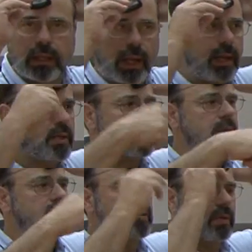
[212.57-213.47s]
lights,
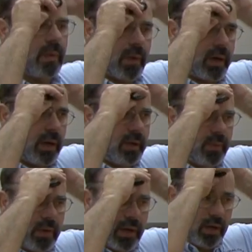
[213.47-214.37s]
because you're working in the
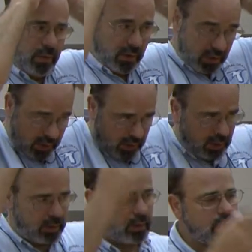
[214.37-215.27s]
morning. You want to see
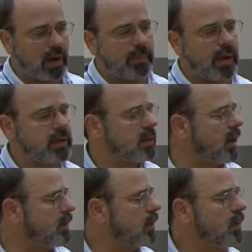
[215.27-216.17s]
that the tripod's
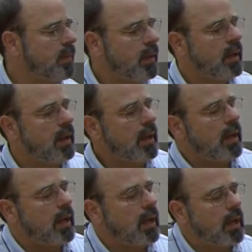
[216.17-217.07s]
level,
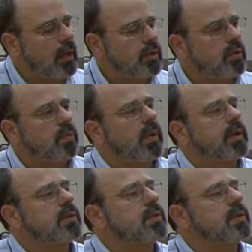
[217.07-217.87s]
and you want